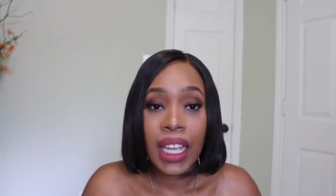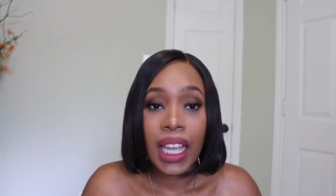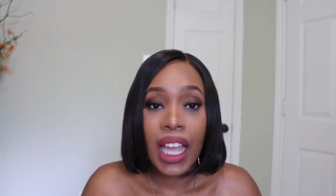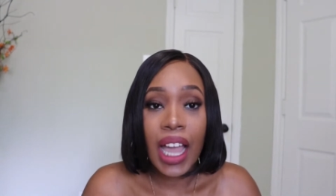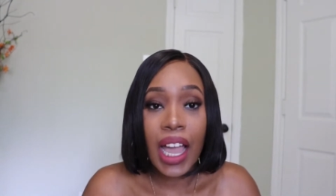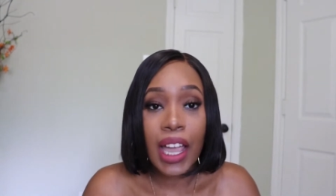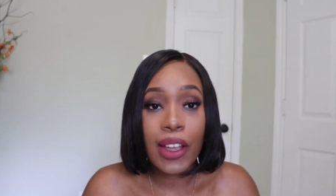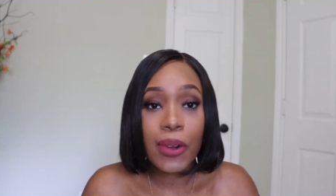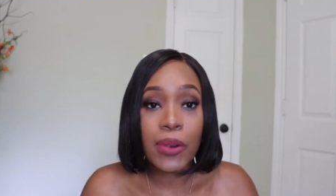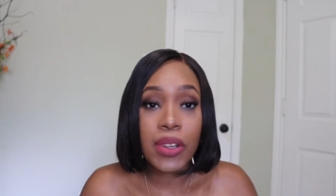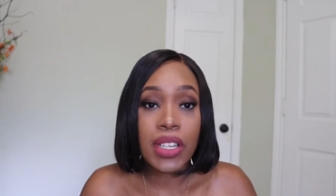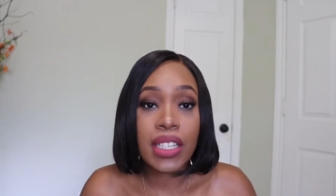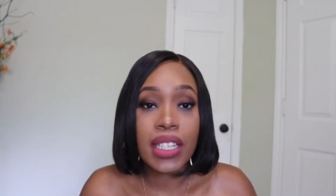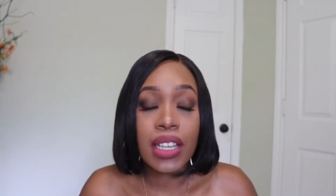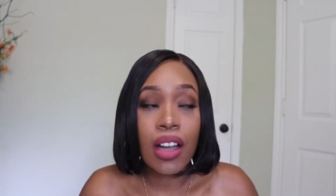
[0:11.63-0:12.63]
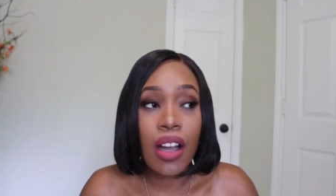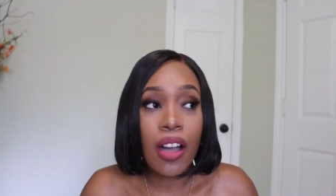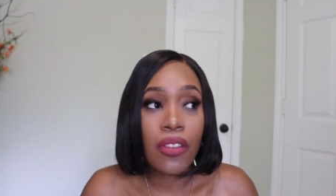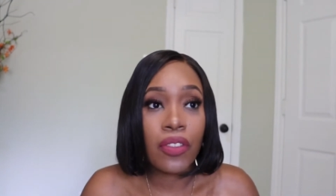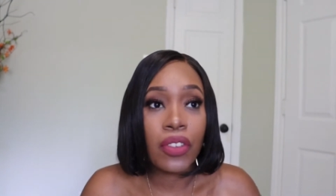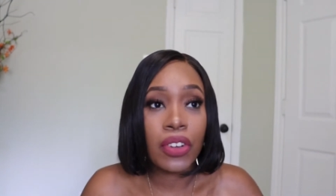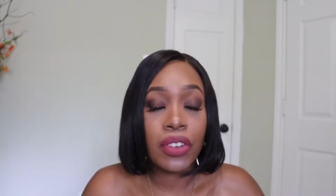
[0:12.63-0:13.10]
I ordered it
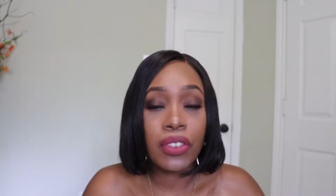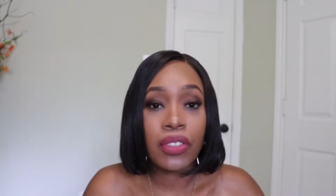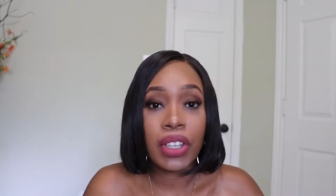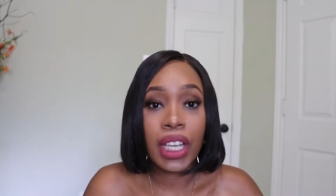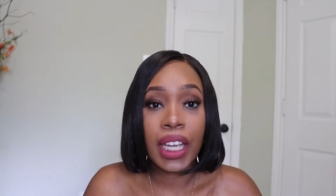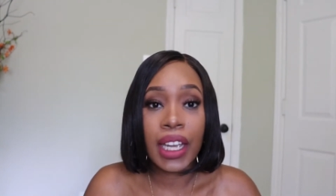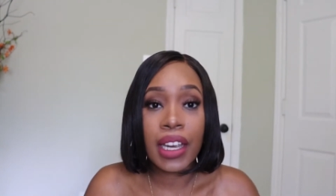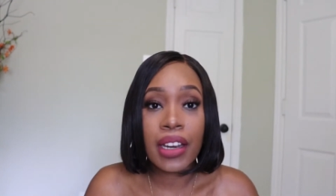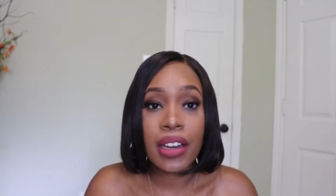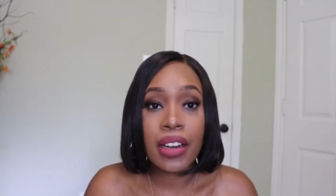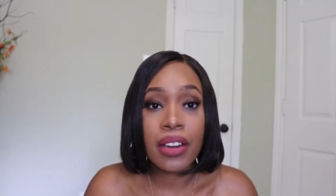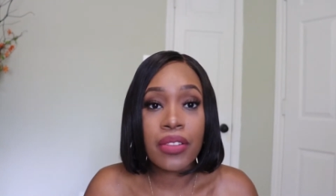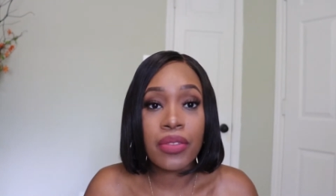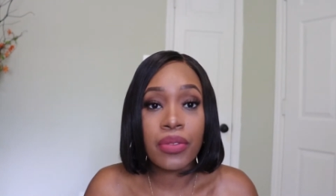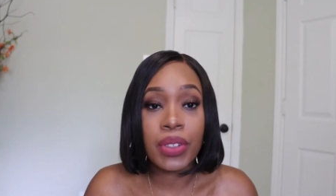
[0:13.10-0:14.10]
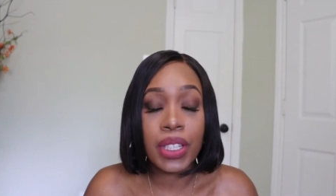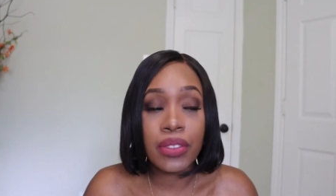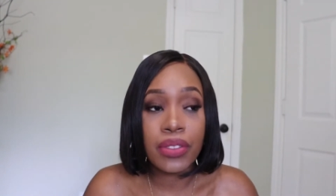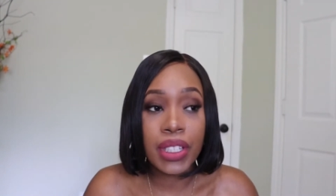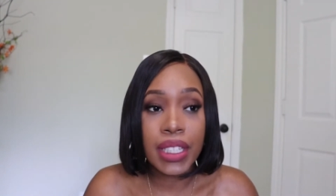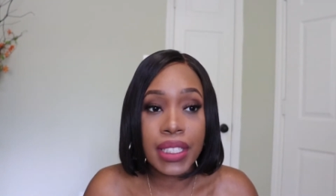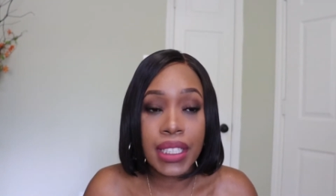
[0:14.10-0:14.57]
off of
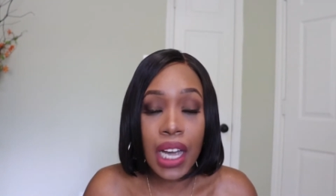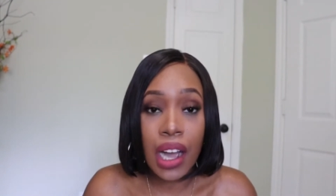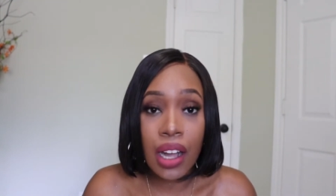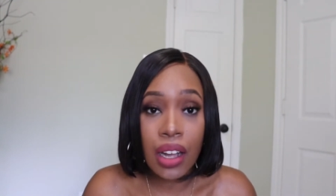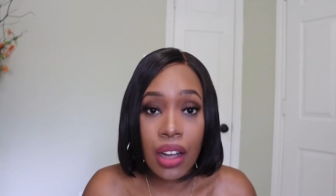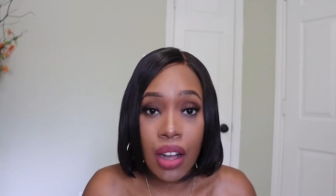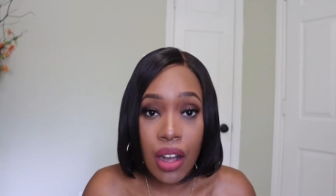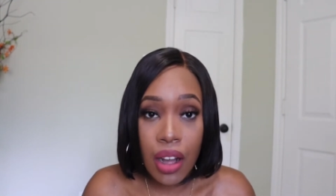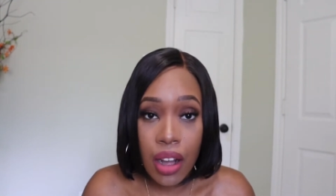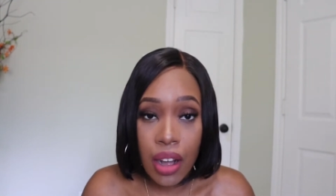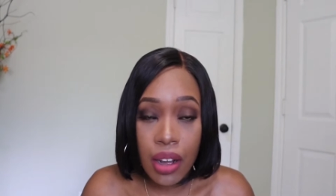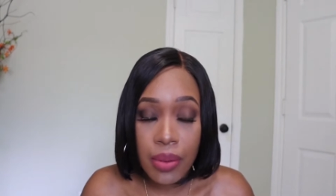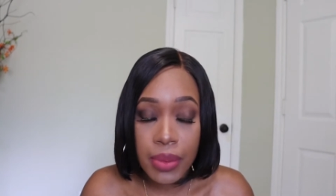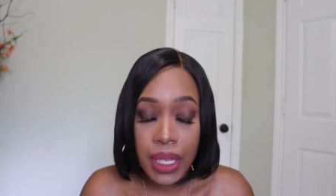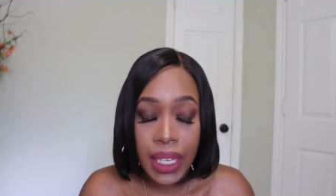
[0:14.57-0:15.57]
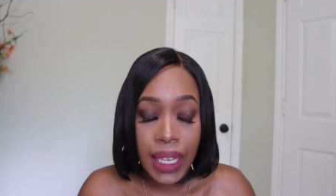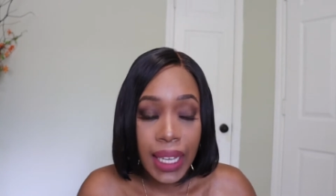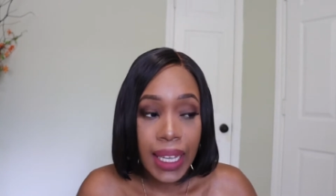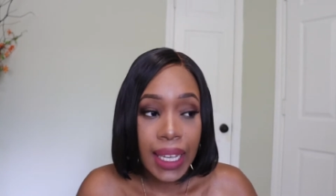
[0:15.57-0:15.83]
hairvivi.com,